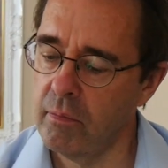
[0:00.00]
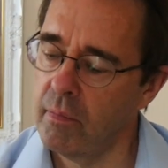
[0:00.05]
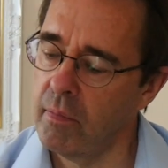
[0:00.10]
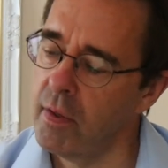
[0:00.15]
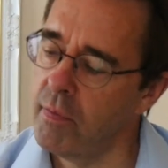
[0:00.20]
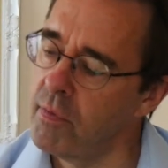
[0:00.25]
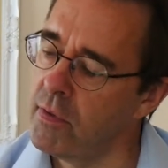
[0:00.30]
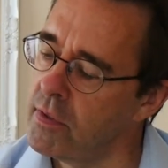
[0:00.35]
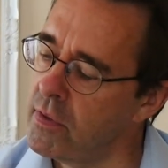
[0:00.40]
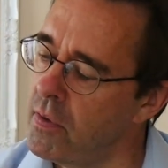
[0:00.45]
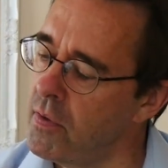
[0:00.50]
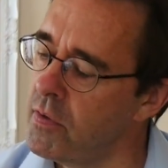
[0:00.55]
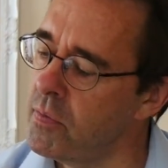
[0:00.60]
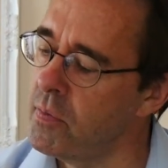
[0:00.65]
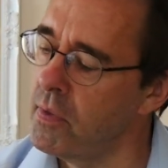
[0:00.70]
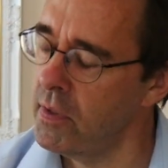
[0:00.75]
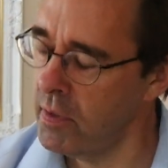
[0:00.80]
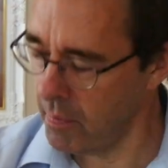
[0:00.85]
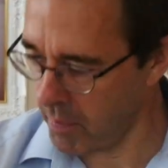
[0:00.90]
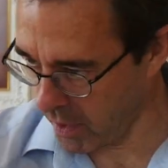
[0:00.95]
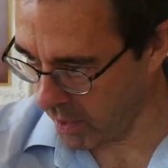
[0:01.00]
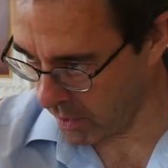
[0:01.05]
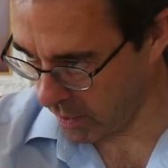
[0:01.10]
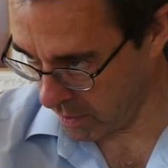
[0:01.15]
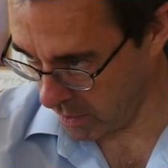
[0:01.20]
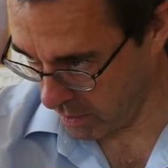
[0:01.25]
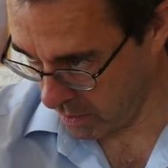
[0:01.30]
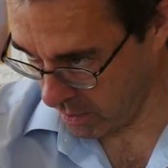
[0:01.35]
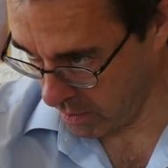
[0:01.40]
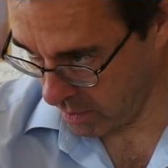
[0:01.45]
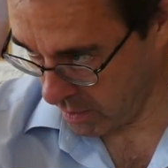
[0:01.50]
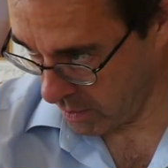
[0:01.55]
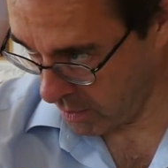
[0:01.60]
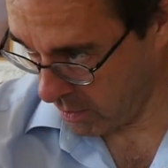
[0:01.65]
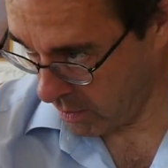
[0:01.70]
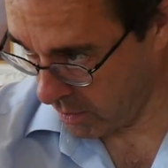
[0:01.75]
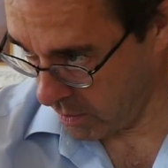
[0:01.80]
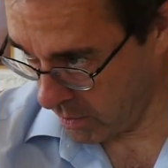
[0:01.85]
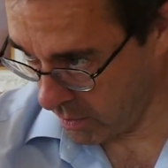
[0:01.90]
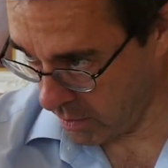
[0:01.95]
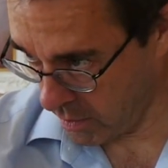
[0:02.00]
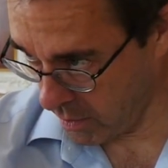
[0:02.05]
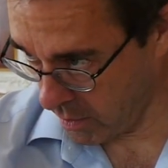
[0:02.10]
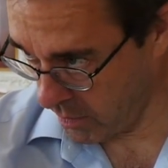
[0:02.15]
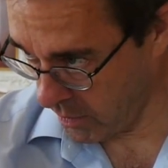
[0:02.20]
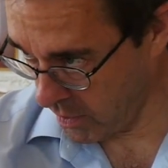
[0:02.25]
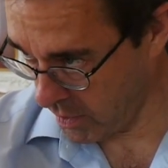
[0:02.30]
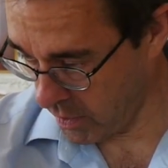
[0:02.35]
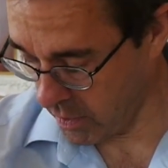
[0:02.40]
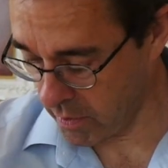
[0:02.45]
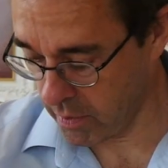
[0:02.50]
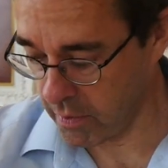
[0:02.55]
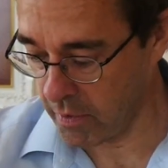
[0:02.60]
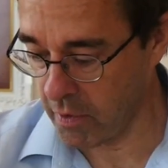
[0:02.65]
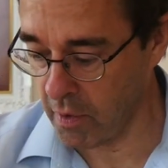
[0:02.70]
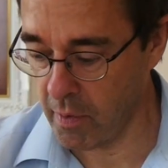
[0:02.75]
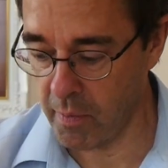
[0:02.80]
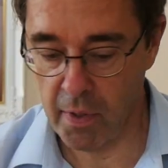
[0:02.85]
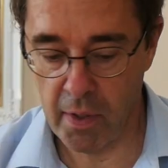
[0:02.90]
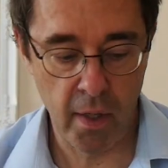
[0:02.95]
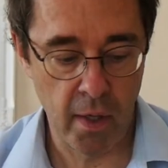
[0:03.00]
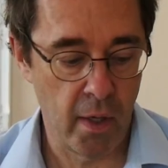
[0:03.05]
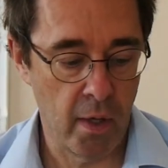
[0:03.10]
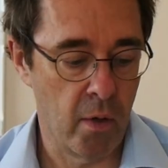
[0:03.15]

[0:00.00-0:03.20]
Maybe it tells me in the back. Does it tell me? It doesn't tell me.